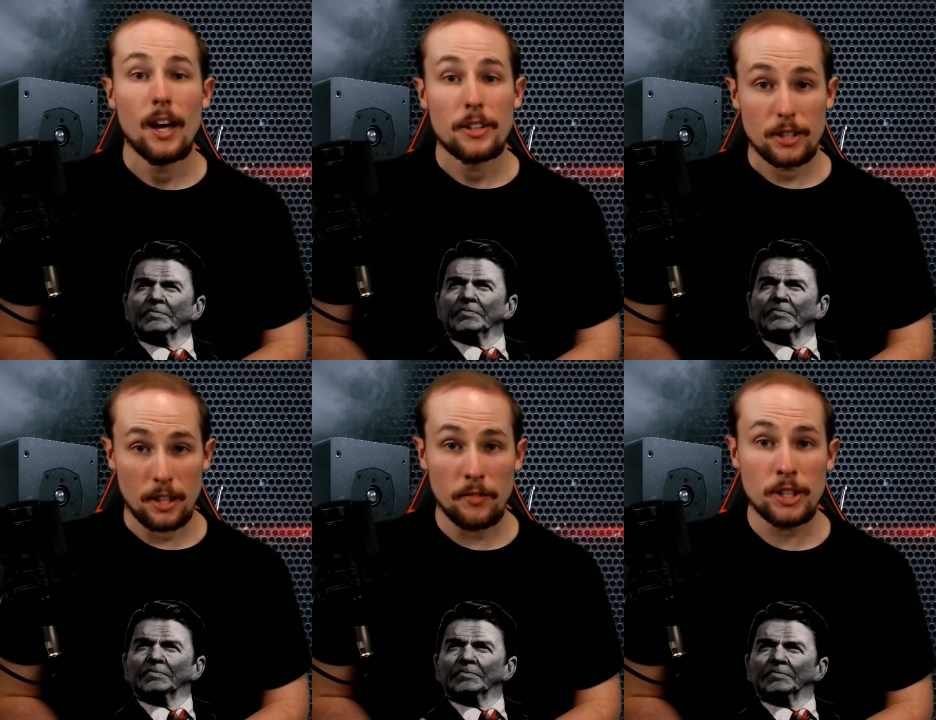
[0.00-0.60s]
Speaker 1: To
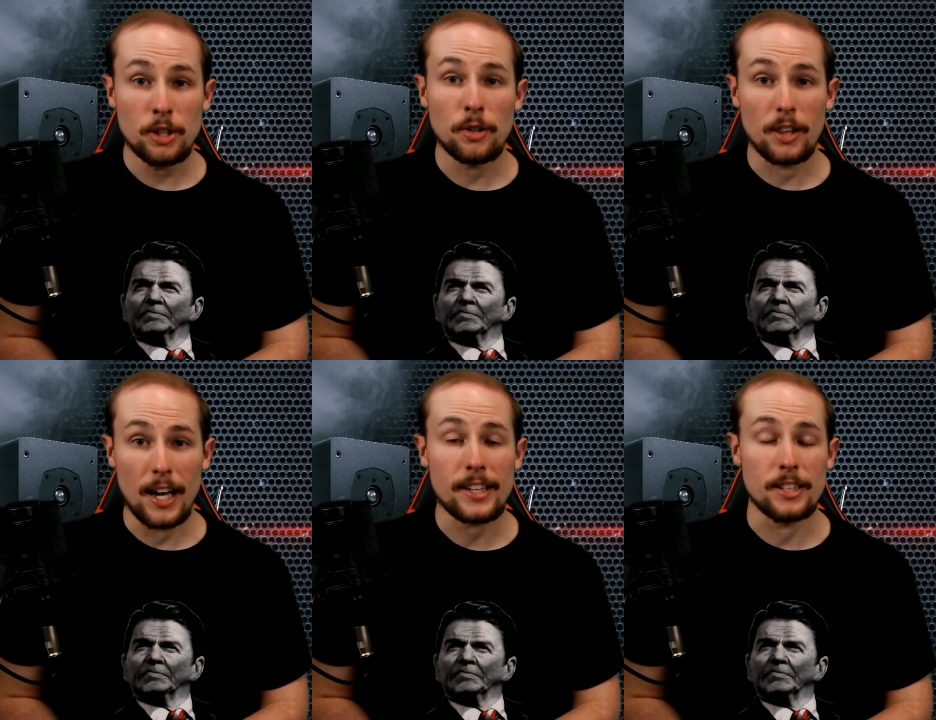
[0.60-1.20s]
convince you to
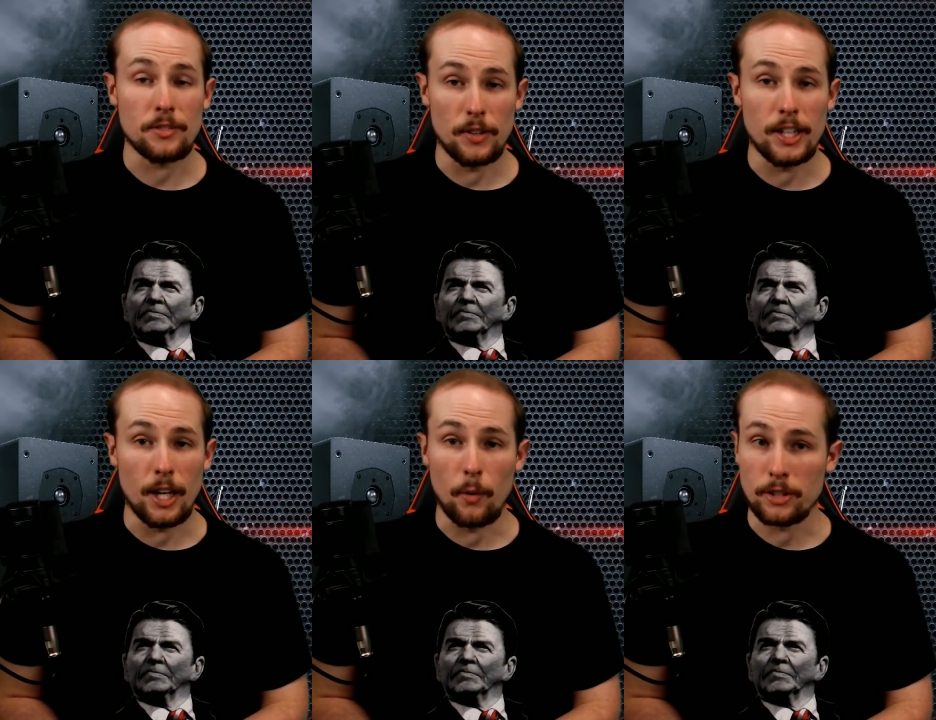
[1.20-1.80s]
like this
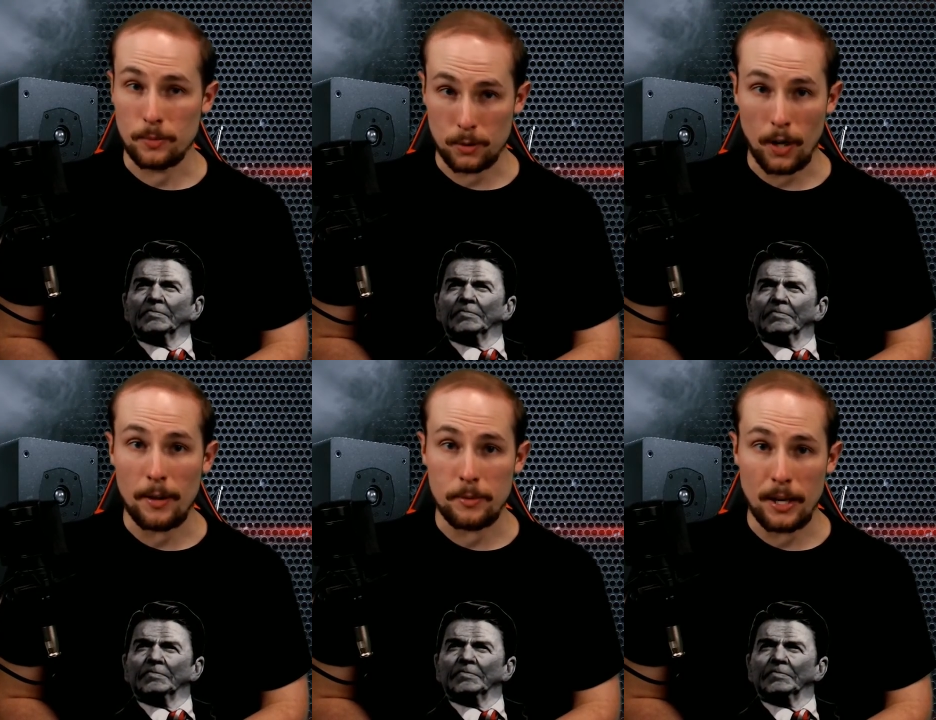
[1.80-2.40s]
video and
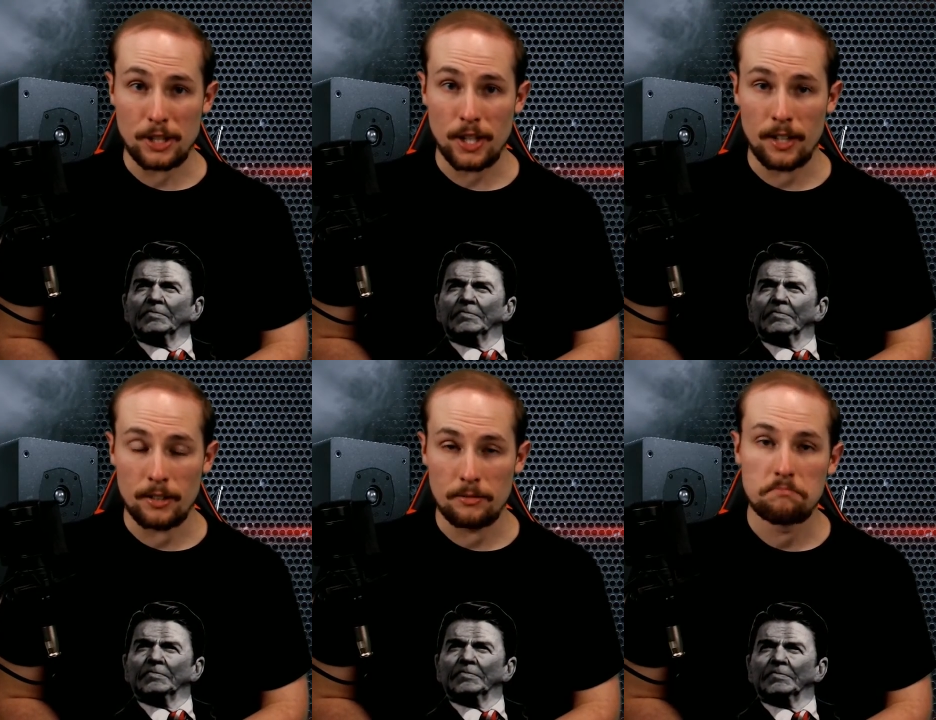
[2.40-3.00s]
subscribe to my
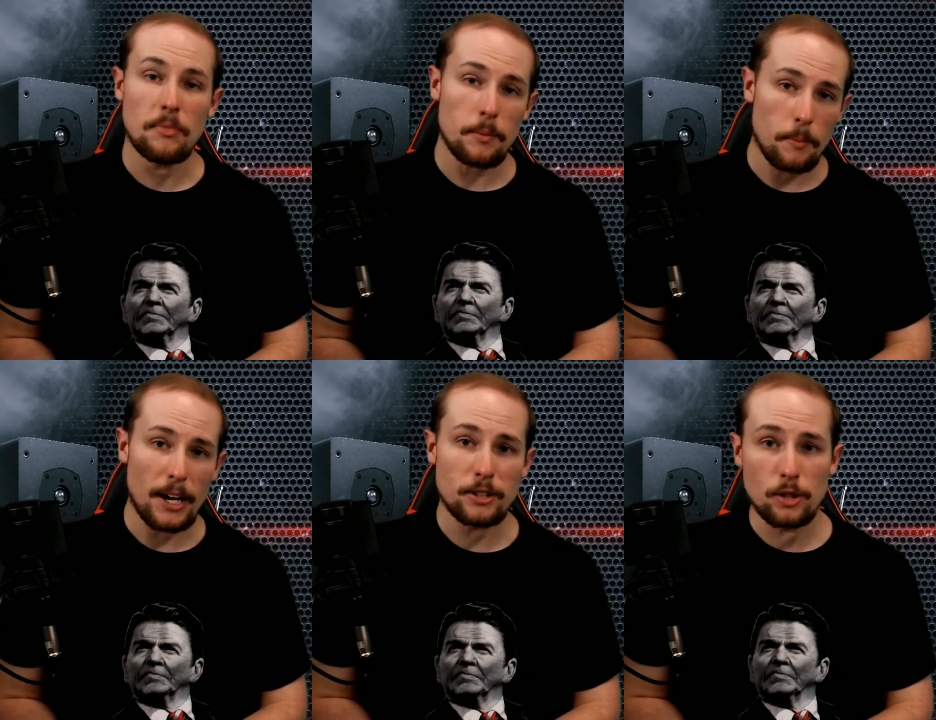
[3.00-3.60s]
channel, I'm
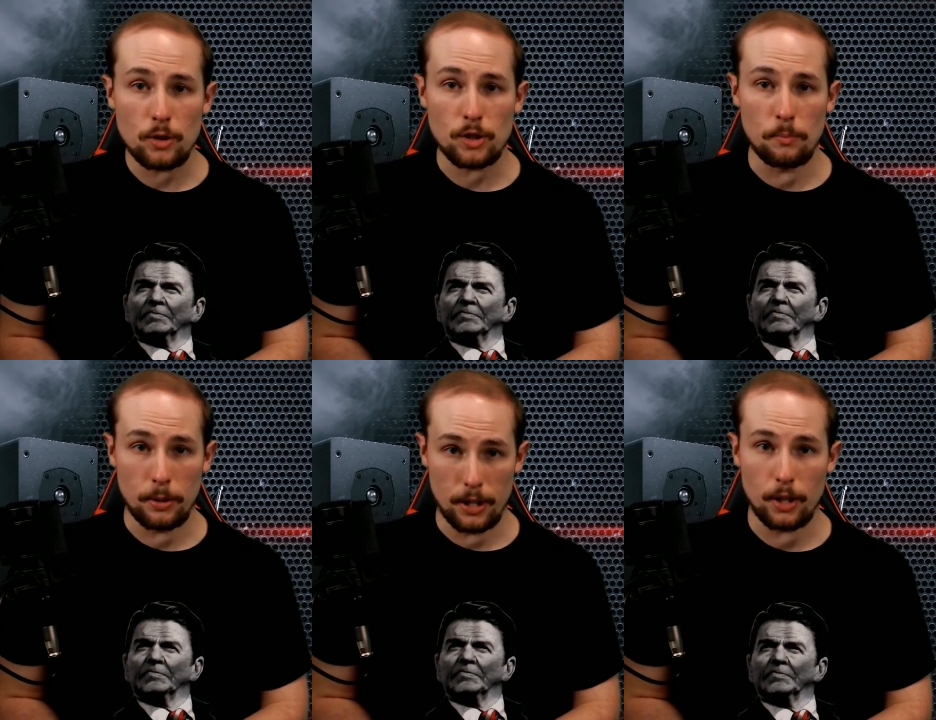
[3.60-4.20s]
about to do some
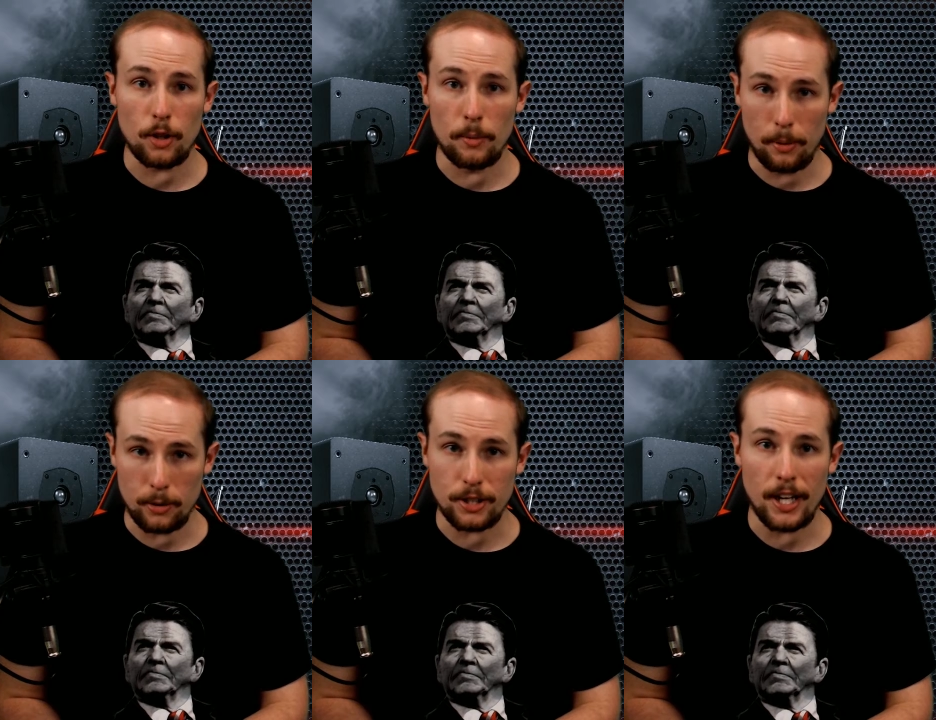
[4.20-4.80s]
political
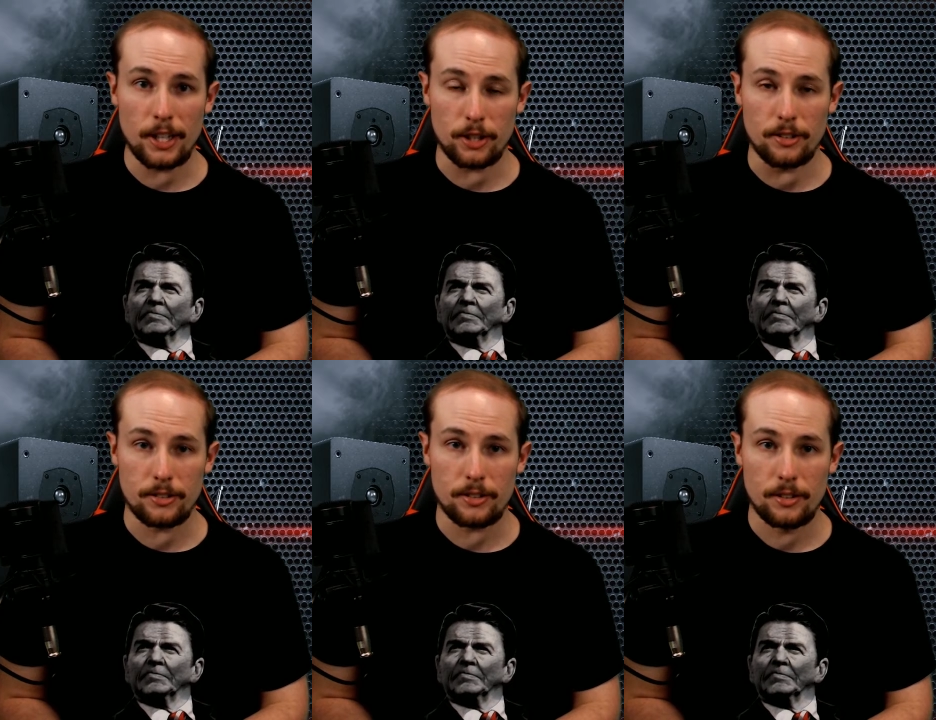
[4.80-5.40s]

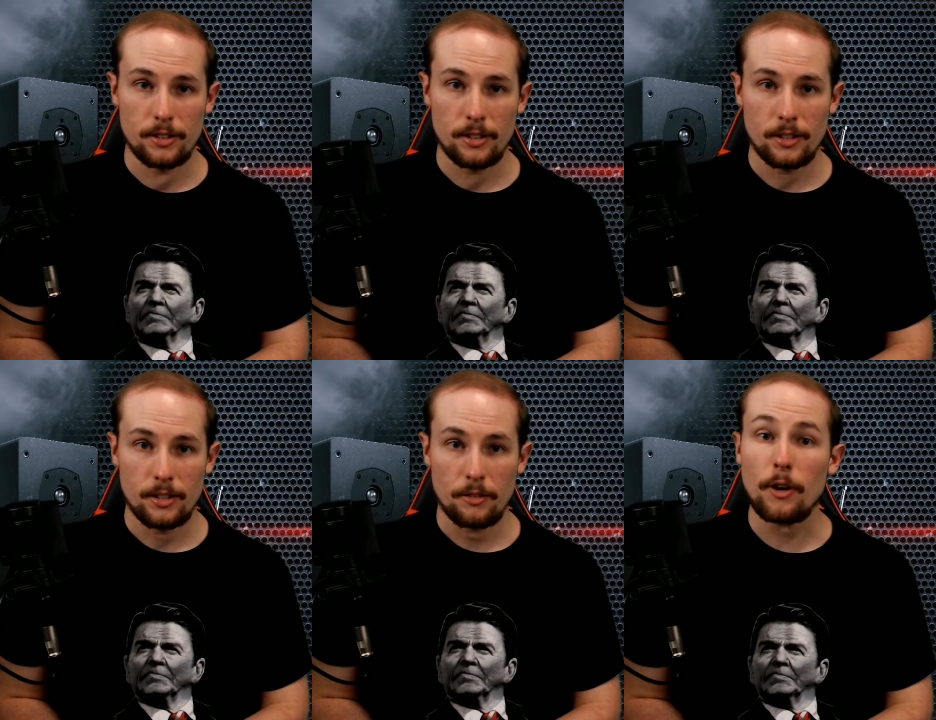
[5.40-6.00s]
impersonations.
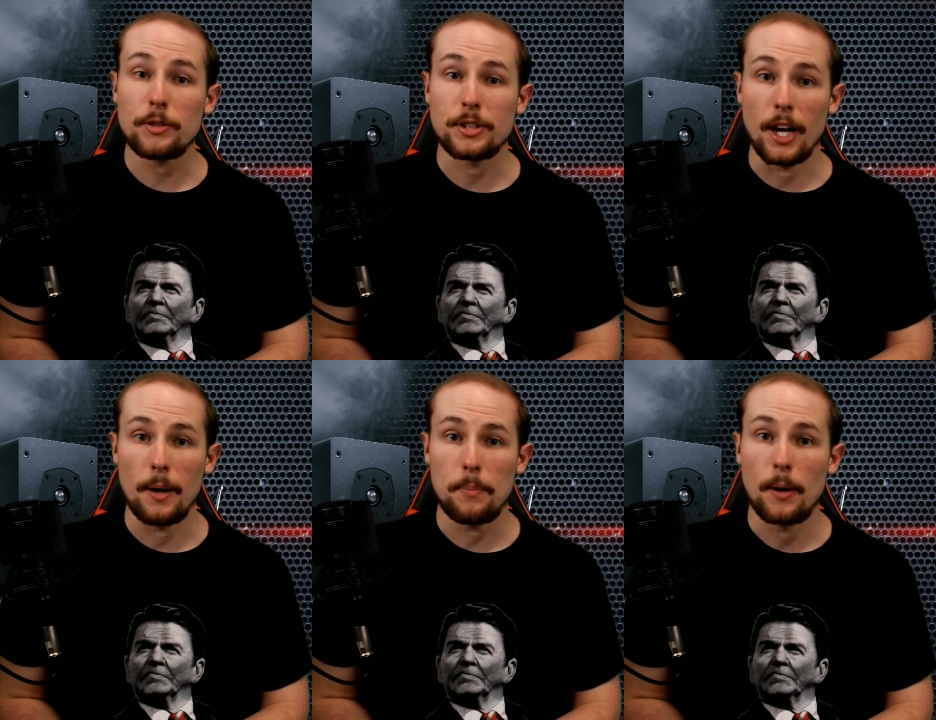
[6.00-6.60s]
First
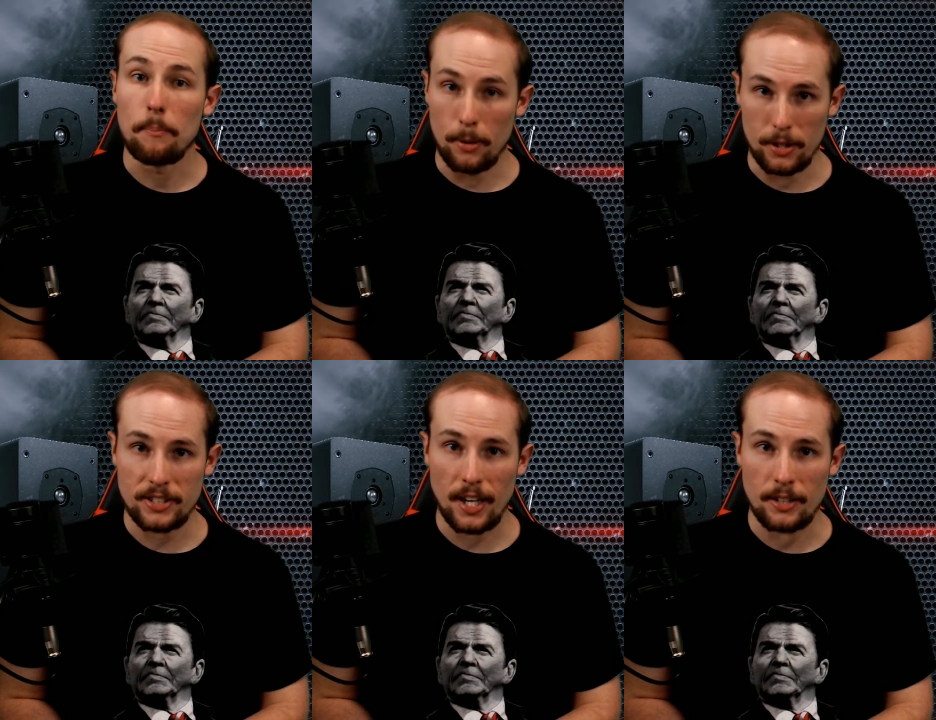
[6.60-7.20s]
up, Bernie
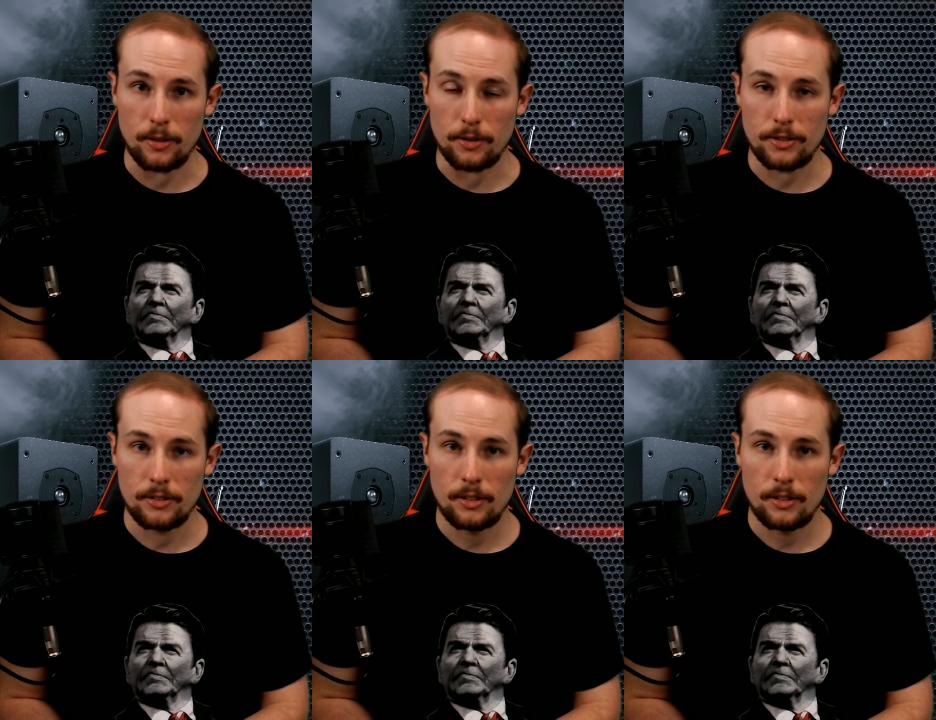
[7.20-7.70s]
Sanders.